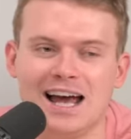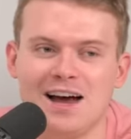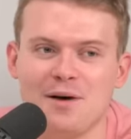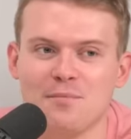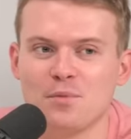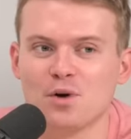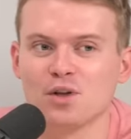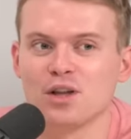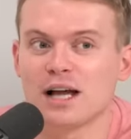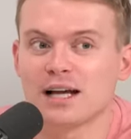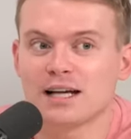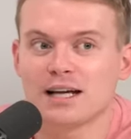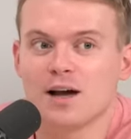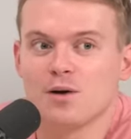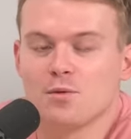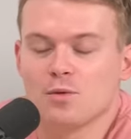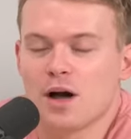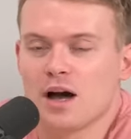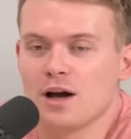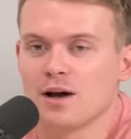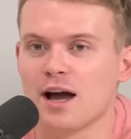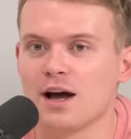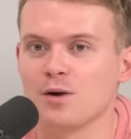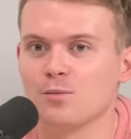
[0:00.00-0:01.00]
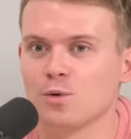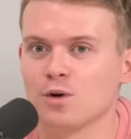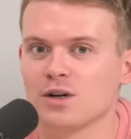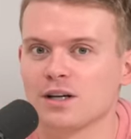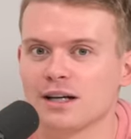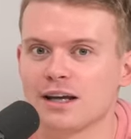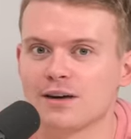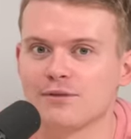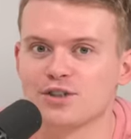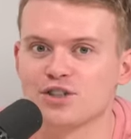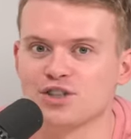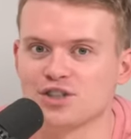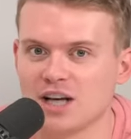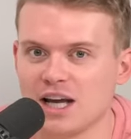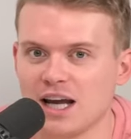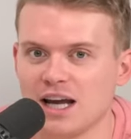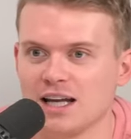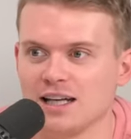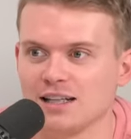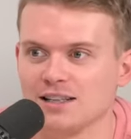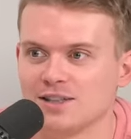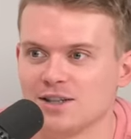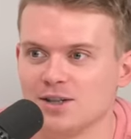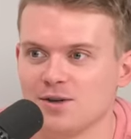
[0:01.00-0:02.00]
But like, I, I, I wouldn't give a
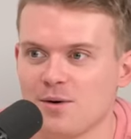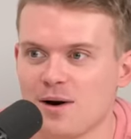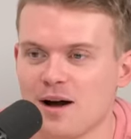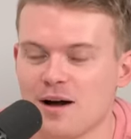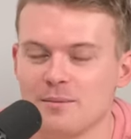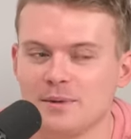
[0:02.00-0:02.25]
shit. Do you know what I